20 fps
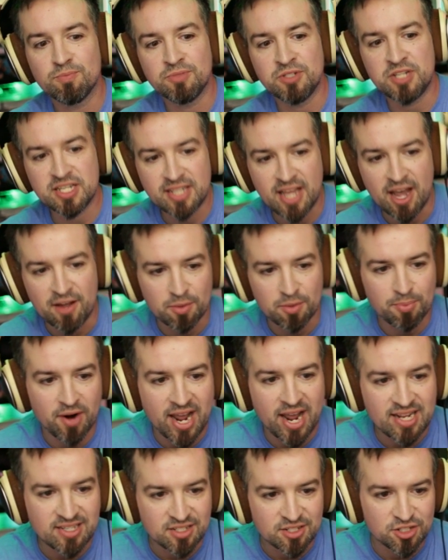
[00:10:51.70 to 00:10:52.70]
discount the
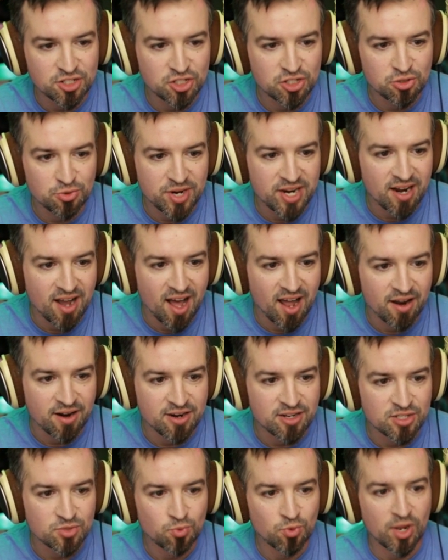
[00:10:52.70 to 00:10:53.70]
price to three
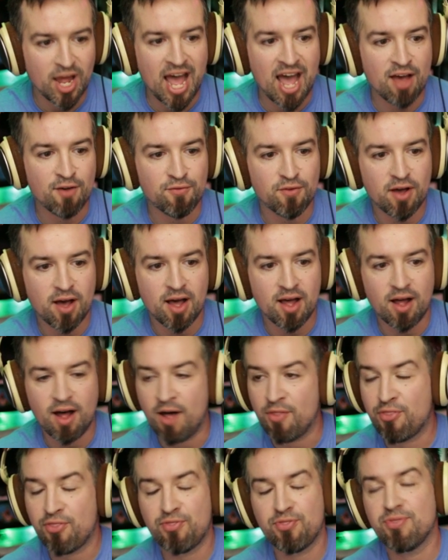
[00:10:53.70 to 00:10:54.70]
dollars, we'll have
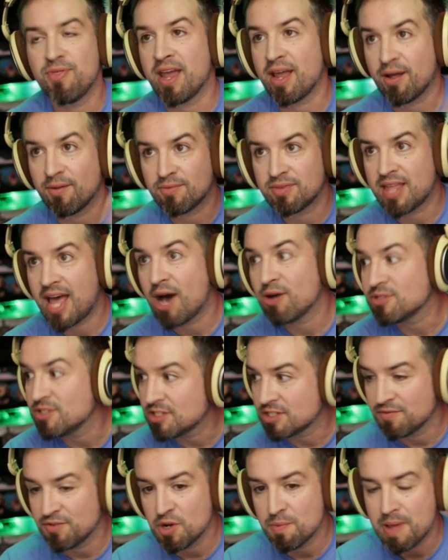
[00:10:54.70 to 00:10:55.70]
a, like a,
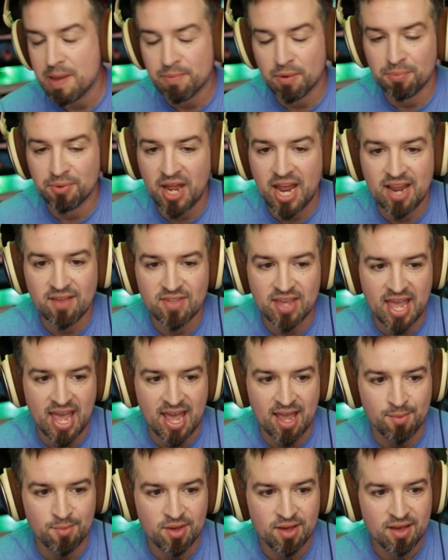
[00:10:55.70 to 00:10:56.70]
thousands of new people playing the
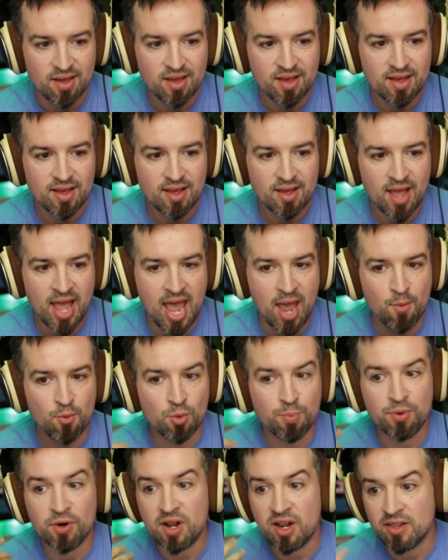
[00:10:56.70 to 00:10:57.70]
game. And
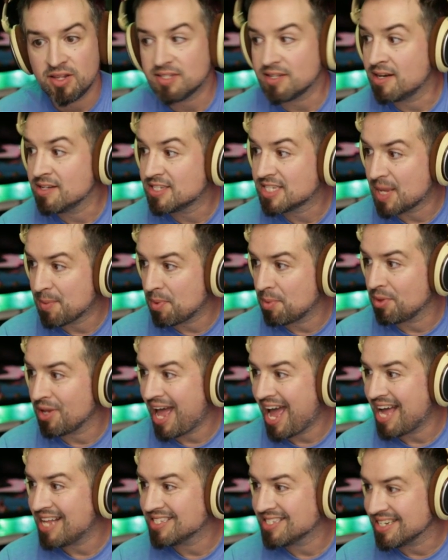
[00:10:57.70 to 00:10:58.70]
we'll put these unskippable
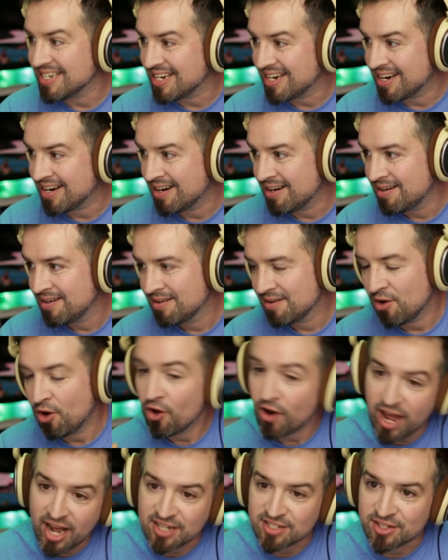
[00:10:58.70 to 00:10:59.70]
ads in here
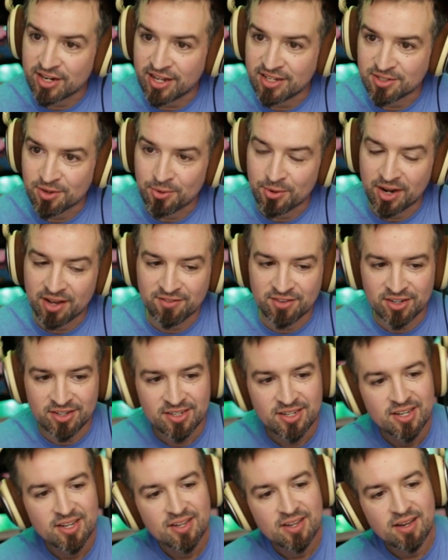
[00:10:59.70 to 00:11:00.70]
on accident or whatever.
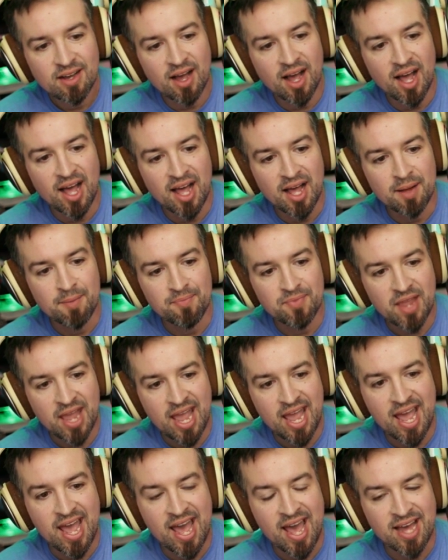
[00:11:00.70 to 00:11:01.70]
Um,
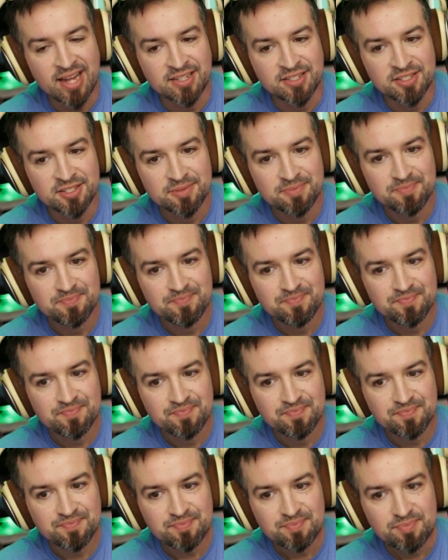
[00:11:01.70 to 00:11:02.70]
and
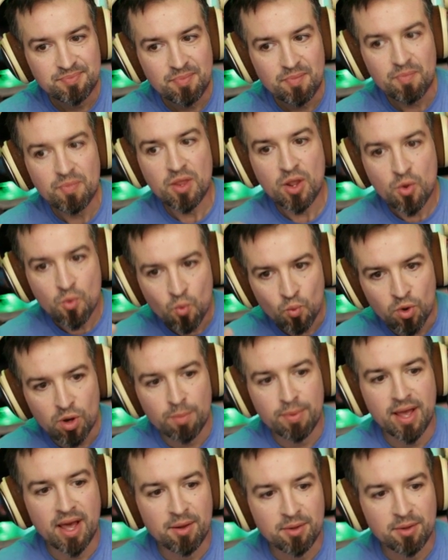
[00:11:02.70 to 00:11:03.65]
we'll be